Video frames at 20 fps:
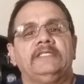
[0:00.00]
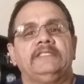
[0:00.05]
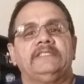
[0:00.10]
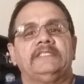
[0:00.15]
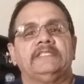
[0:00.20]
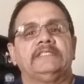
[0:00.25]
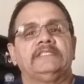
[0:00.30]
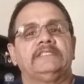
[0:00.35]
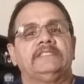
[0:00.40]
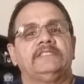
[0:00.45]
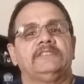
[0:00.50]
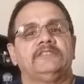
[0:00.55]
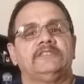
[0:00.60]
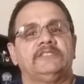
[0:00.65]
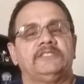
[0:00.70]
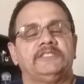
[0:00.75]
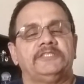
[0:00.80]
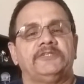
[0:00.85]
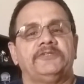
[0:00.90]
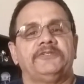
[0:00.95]
just to
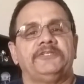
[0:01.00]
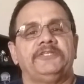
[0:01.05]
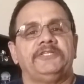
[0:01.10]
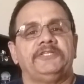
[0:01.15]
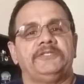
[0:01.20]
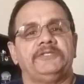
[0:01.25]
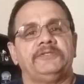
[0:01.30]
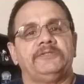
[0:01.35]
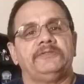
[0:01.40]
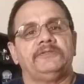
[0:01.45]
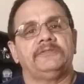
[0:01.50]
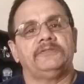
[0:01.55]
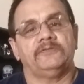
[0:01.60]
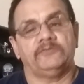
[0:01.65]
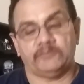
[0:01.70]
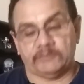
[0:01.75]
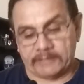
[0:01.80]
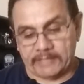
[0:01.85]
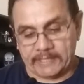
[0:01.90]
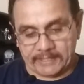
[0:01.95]
show you
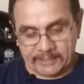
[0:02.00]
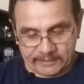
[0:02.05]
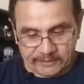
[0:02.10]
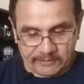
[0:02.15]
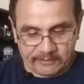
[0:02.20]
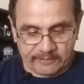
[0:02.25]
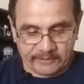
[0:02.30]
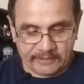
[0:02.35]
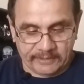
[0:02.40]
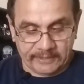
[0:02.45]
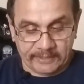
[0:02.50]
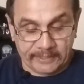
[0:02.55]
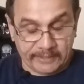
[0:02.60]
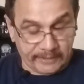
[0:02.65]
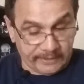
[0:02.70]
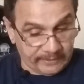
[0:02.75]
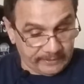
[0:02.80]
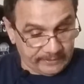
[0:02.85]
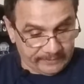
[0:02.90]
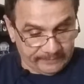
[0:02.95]
what kind of card.
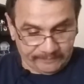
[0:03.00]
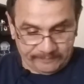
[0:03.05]
And